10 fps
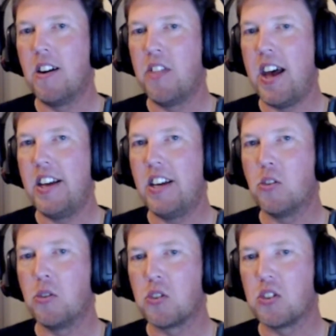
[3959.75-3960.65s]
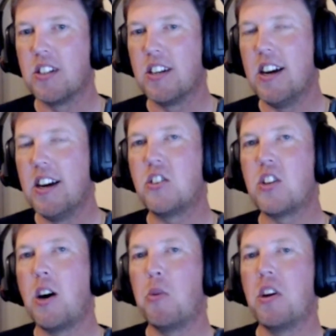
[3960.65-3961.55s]
on their heels. And
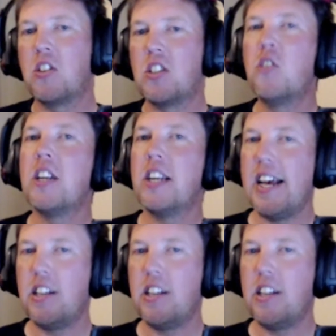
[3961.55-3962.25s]
so we're still going to get